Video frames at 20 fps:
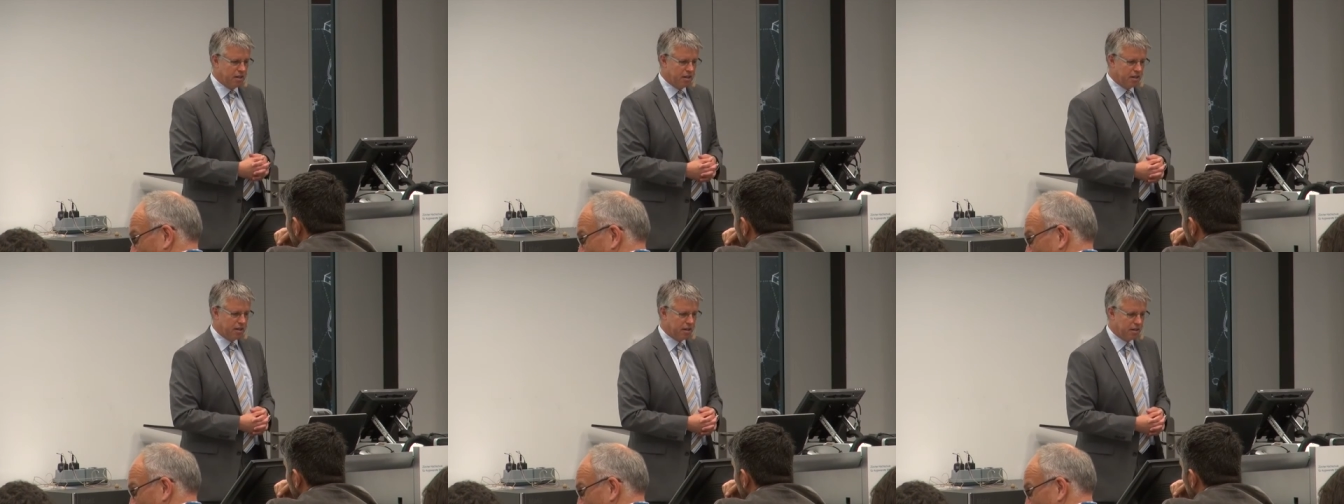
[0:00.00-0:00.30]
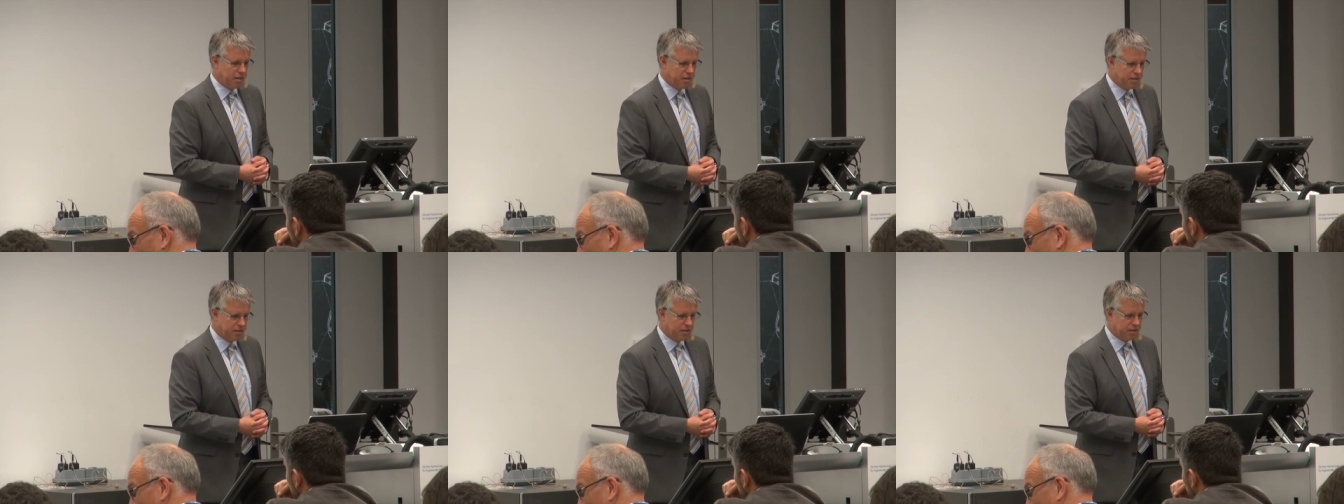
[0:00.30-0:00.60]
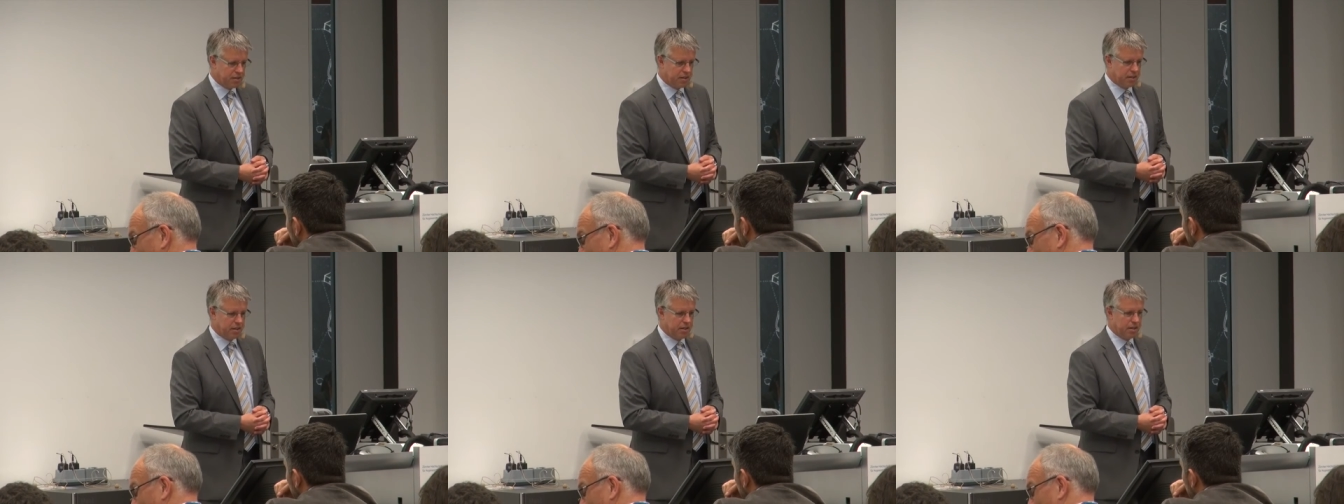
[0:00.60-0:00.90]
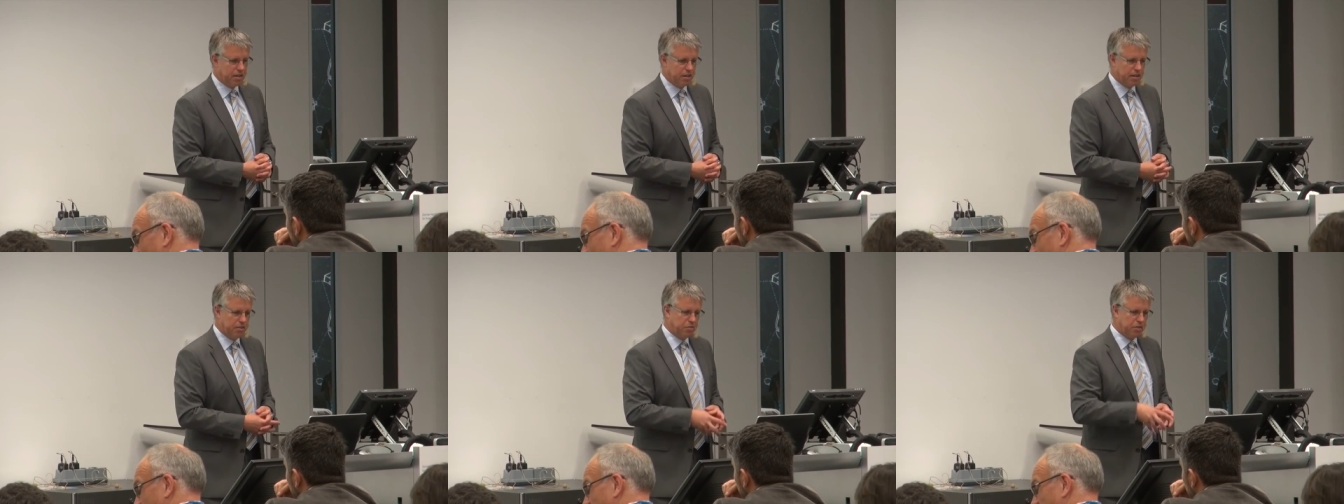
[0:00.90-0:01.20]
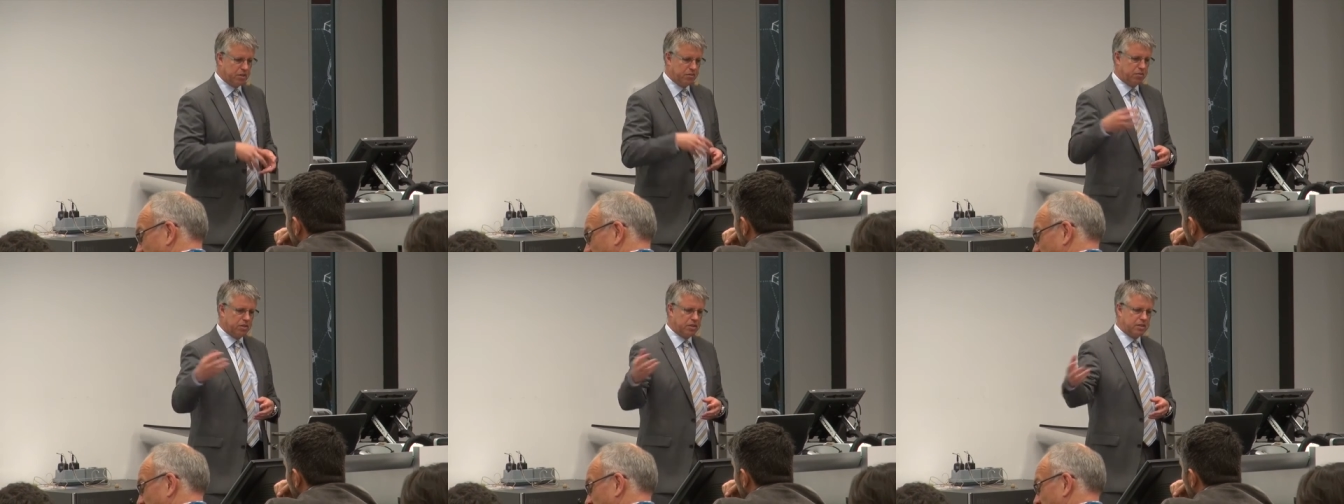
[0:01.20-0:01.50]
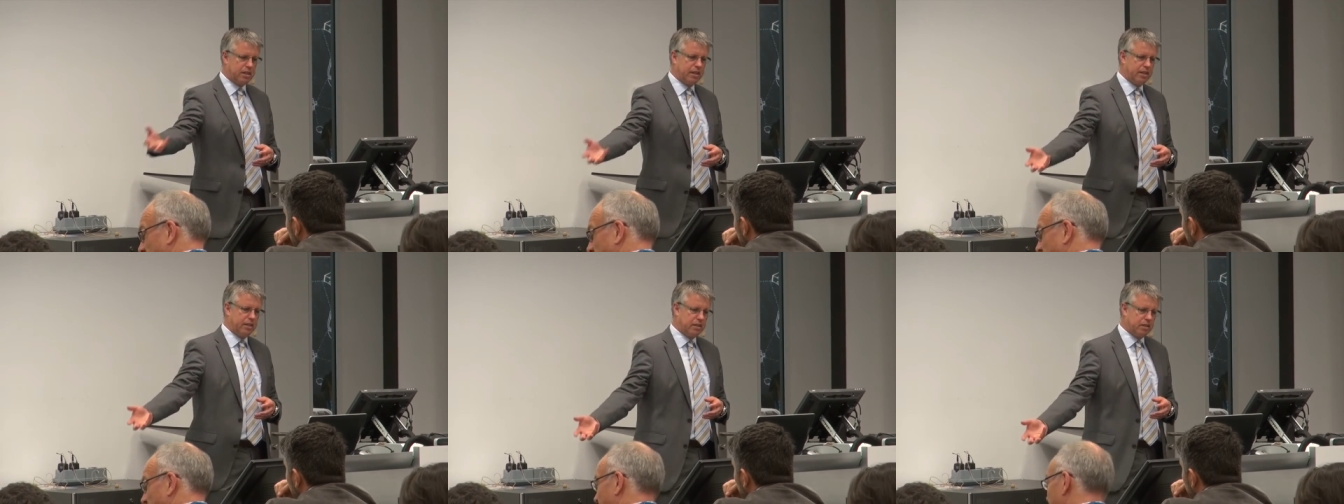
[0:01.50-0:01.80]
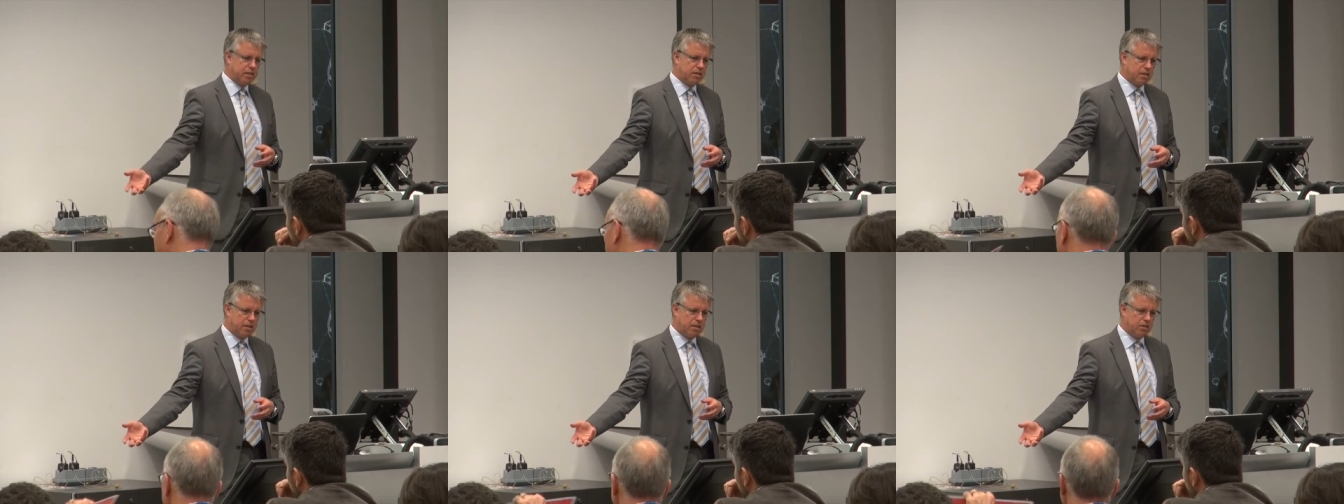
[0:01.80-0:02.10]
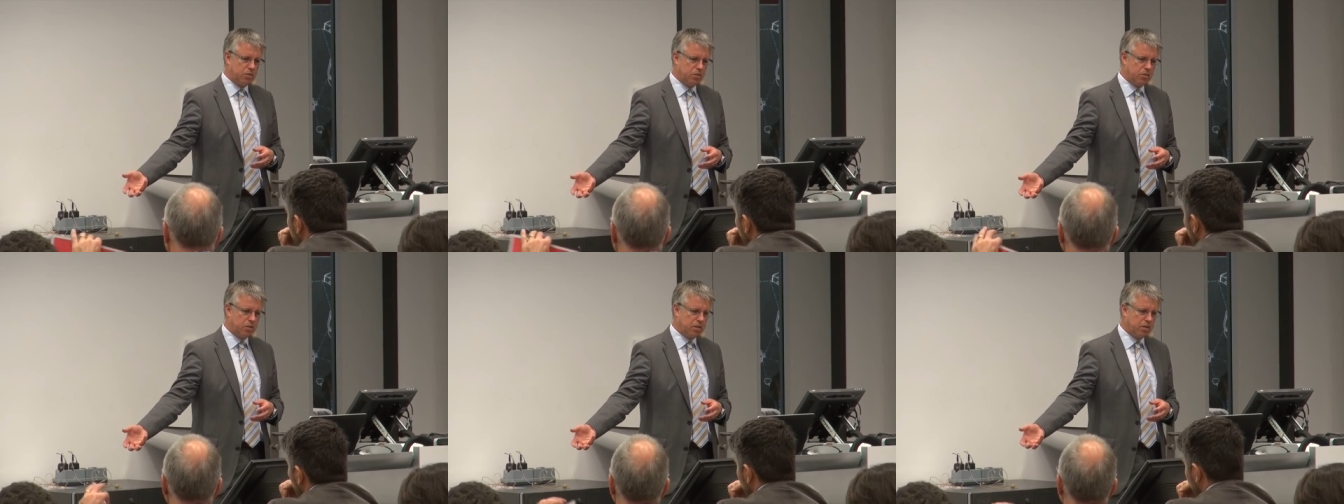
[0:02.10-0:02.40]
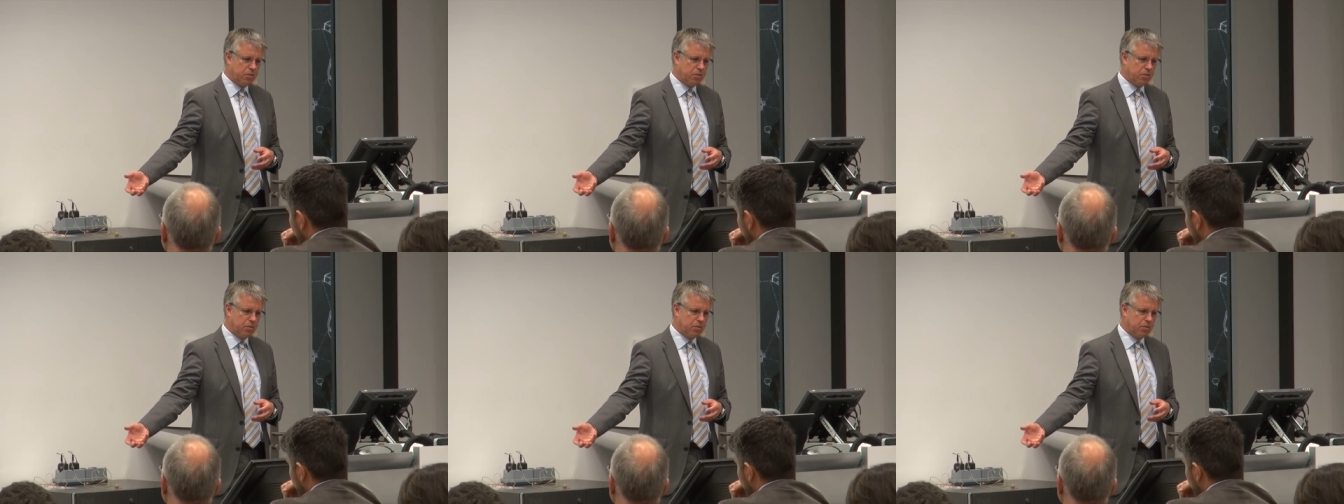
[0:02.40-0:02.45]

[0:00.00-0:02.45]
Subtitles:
And if it's data that you